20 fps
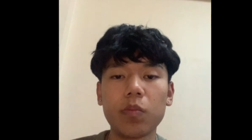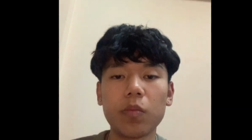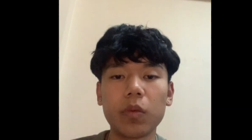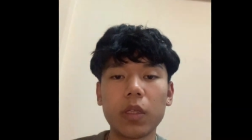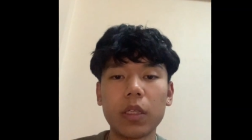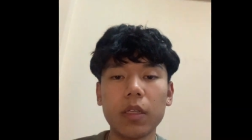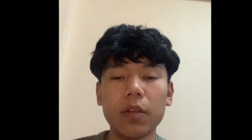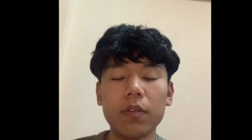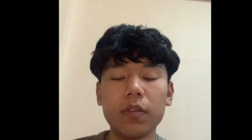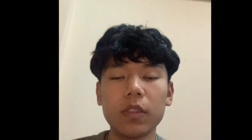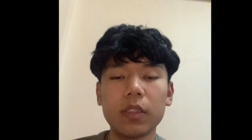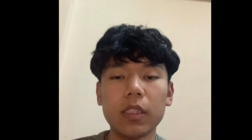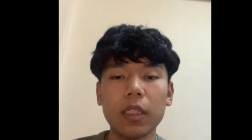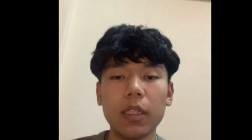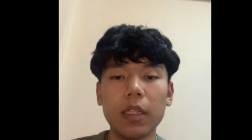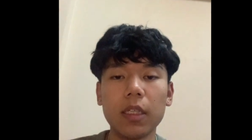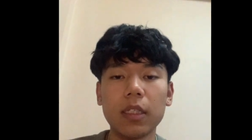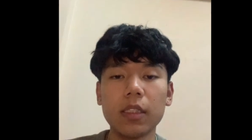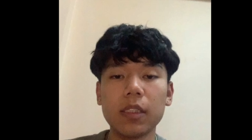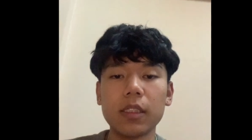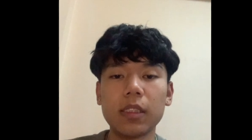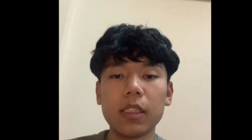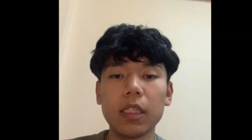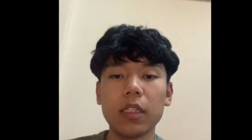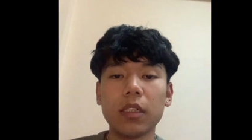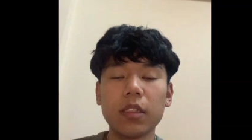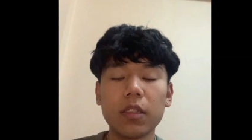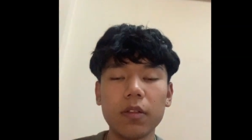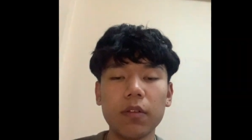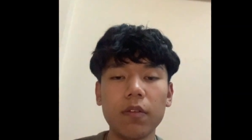gives an
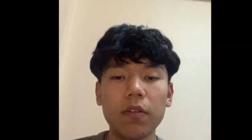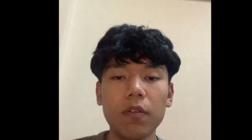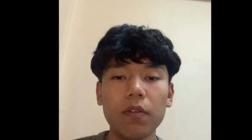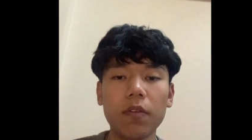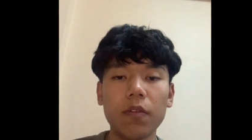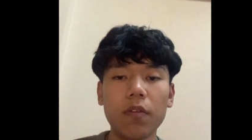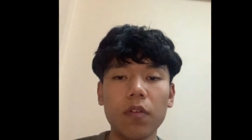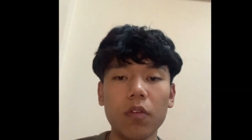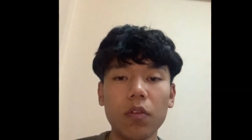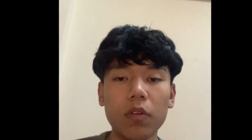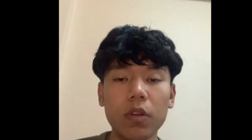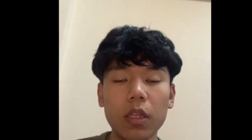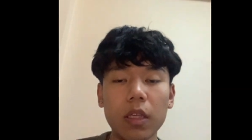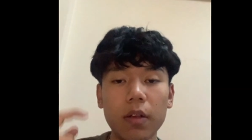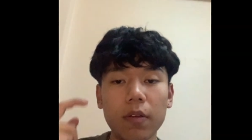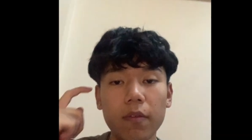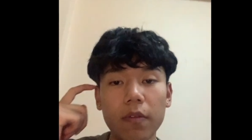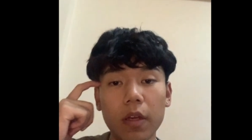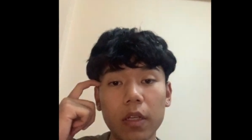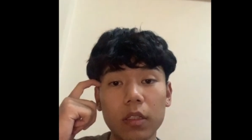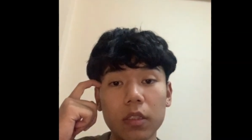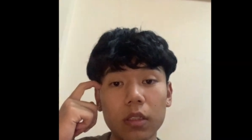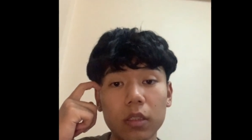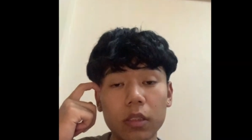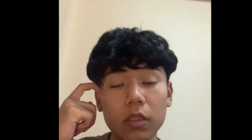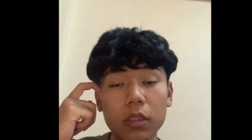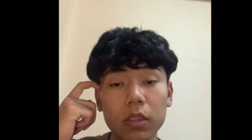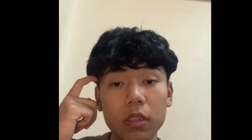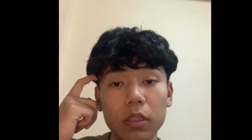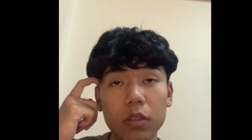incentive for the
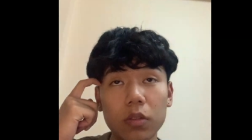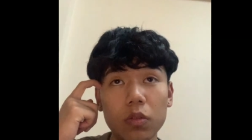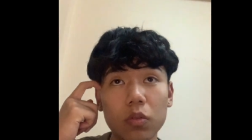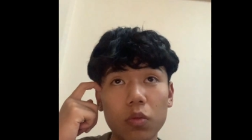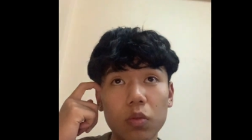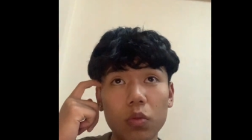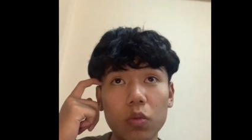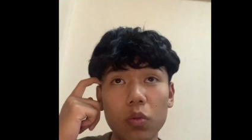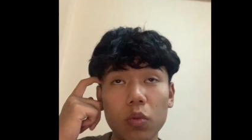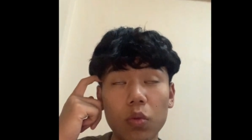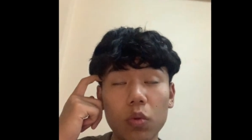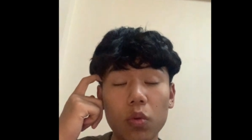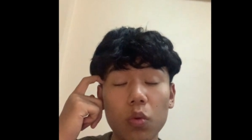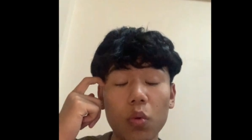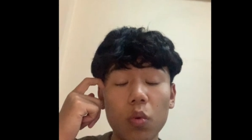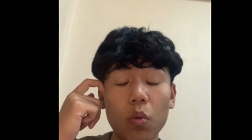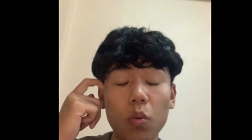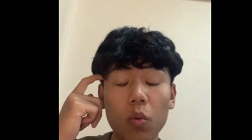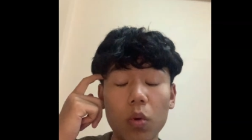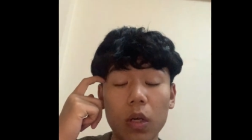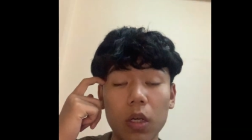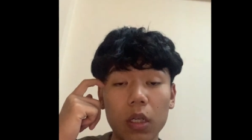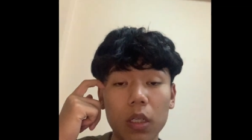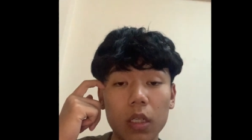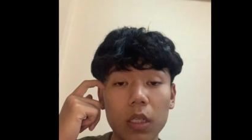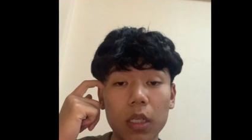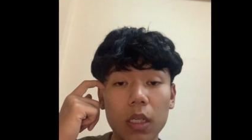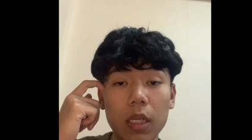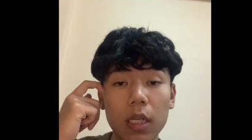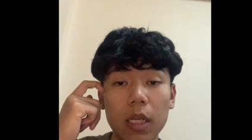inventors to
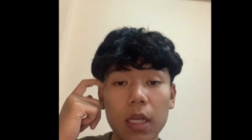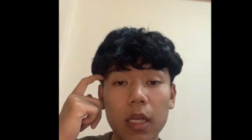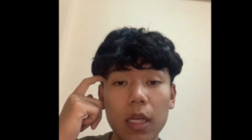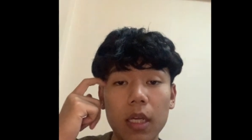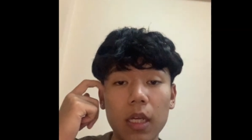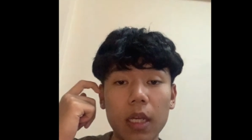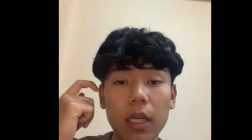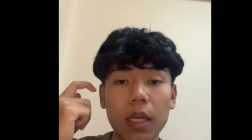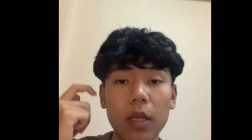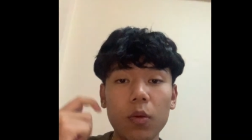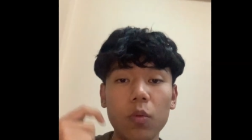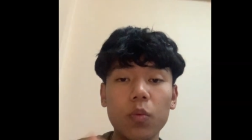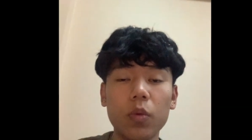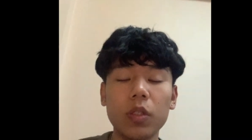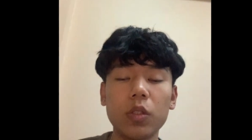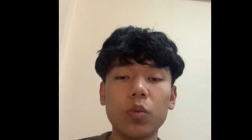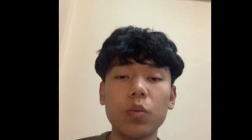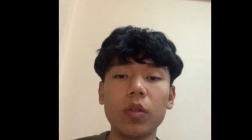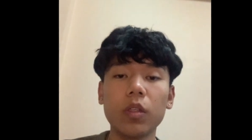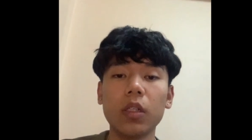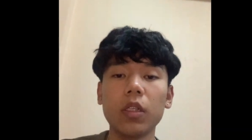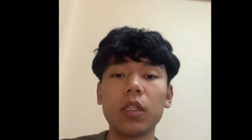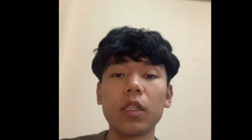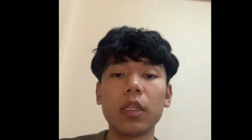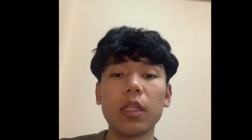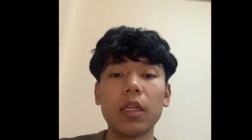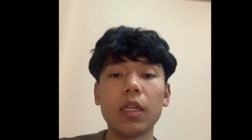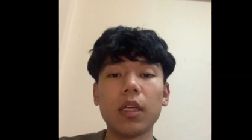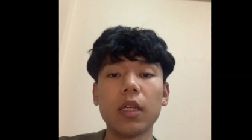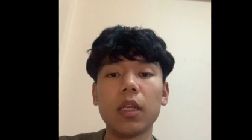work which will
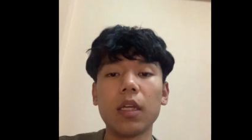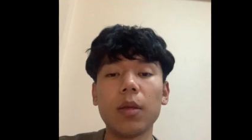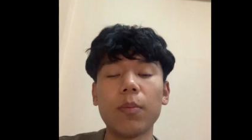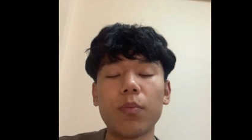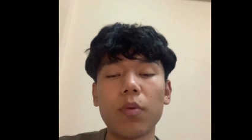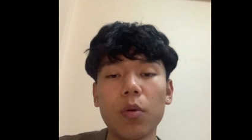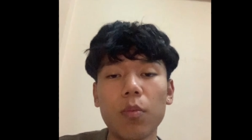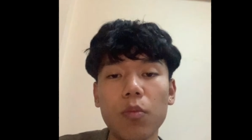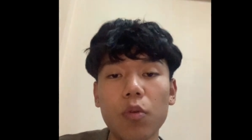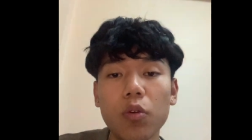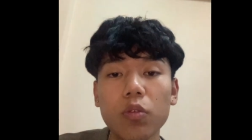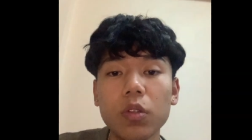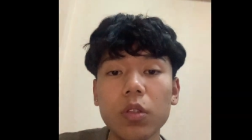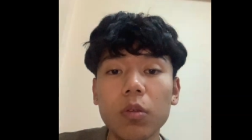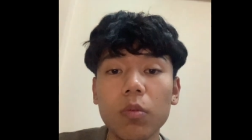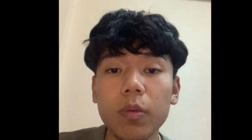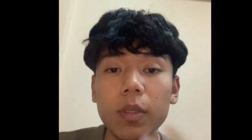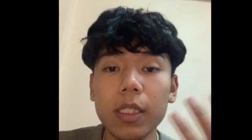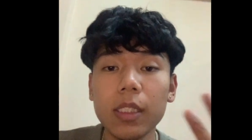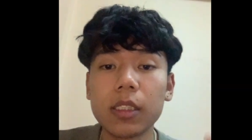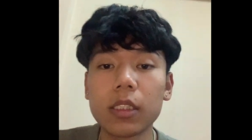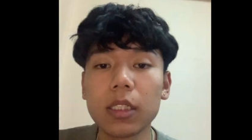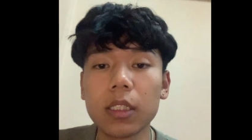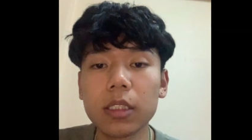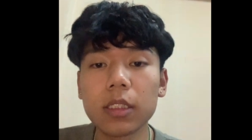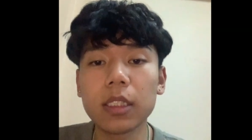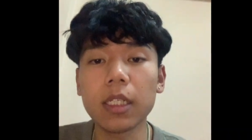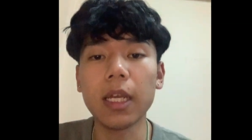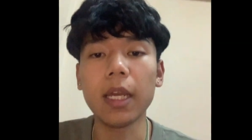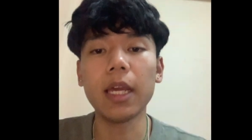promote
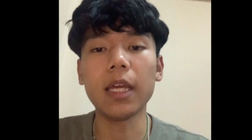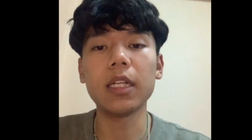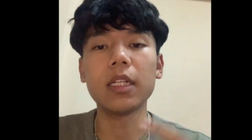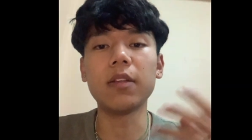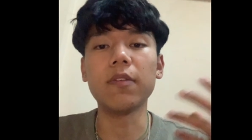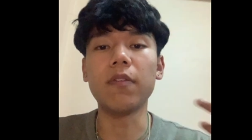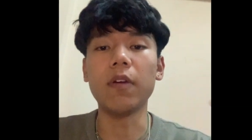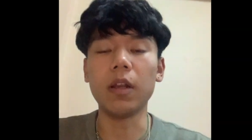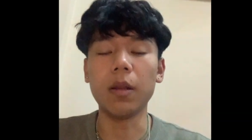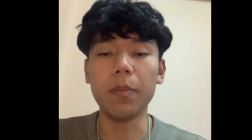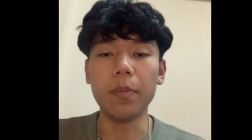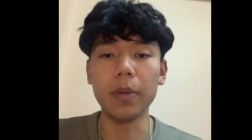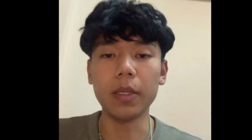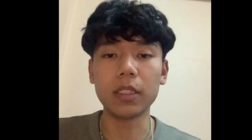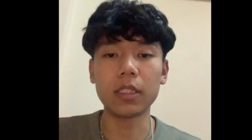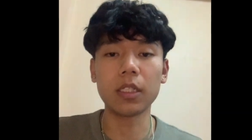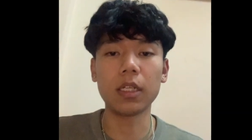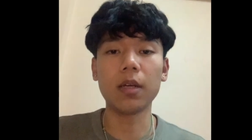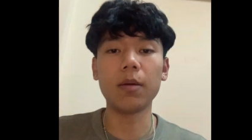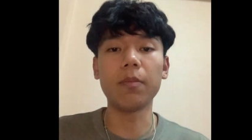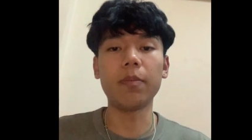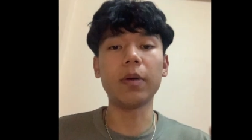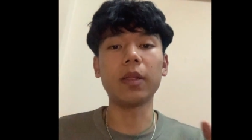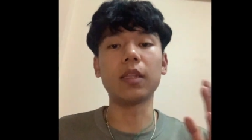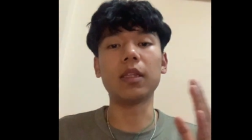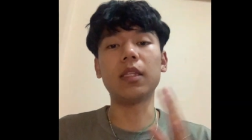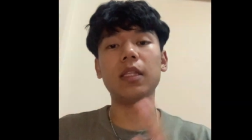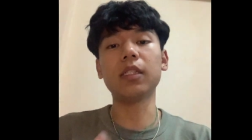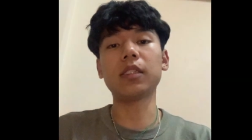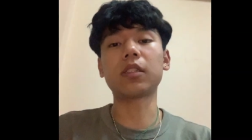research and development
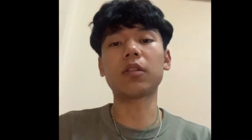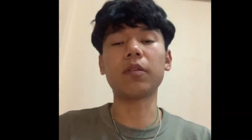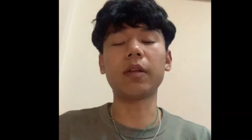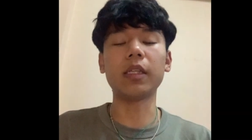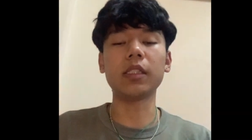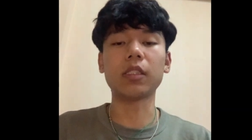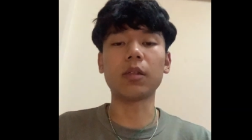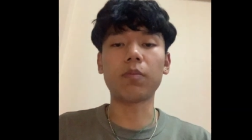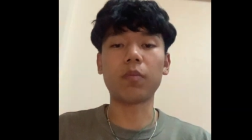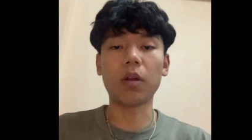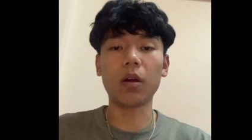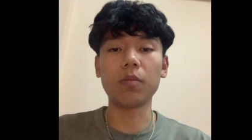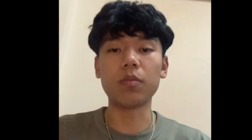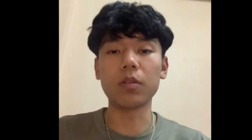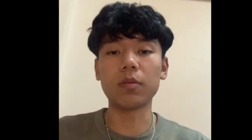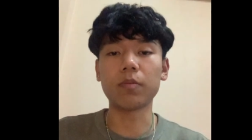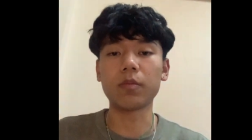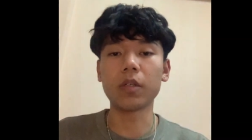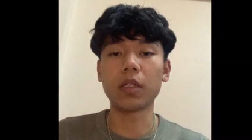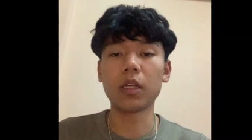but this creates a problem